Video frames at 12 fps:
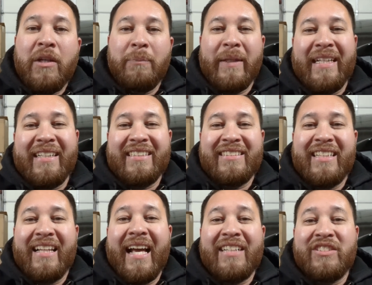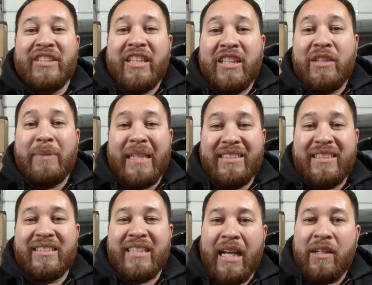Being it's the last year means
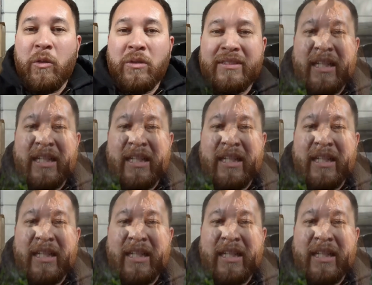it's kind of old